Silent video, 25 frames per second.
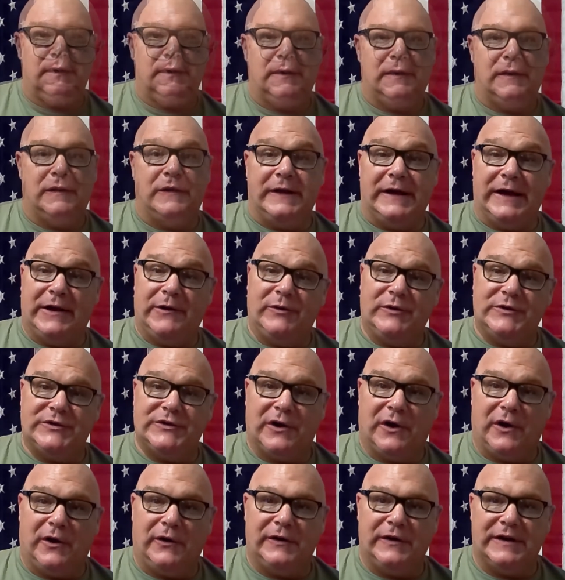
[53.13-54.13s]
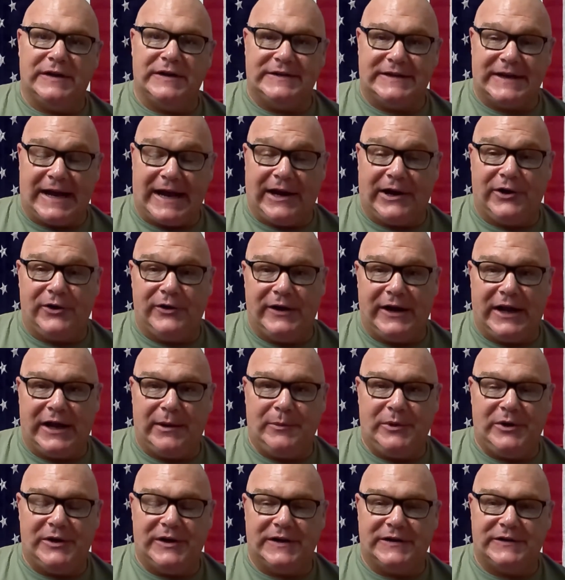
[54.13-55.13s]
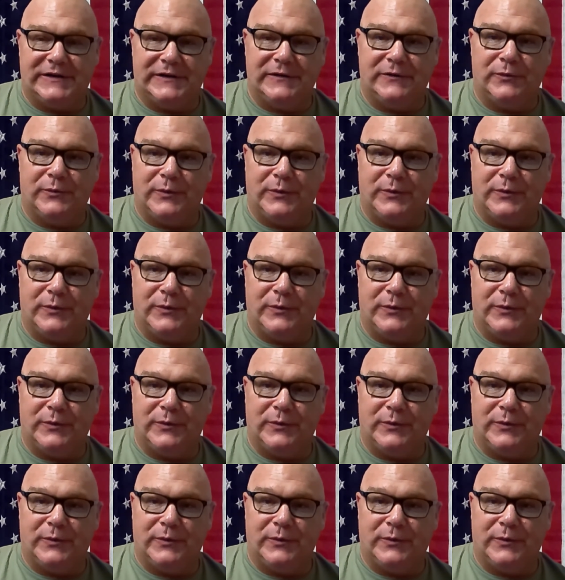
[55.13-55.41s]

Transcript: The end result is accurate ammunition